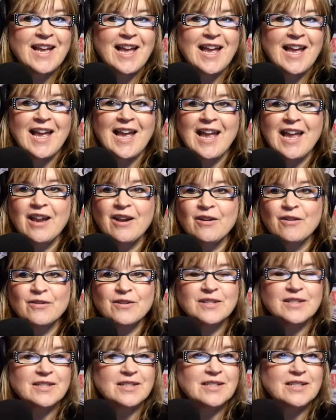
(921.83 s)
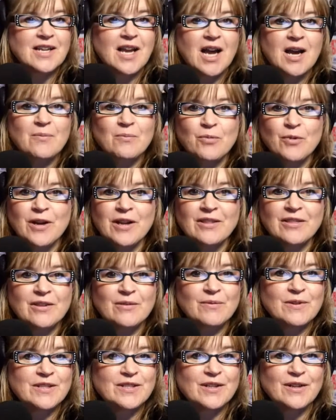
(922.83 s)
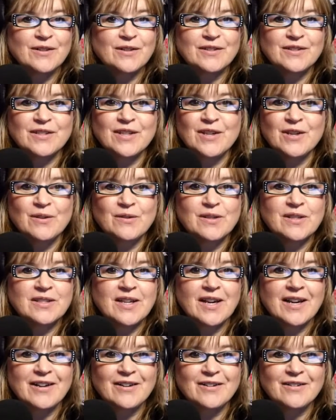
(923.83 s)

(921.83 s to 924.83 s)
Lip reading: Anger does not bring the results that you desire.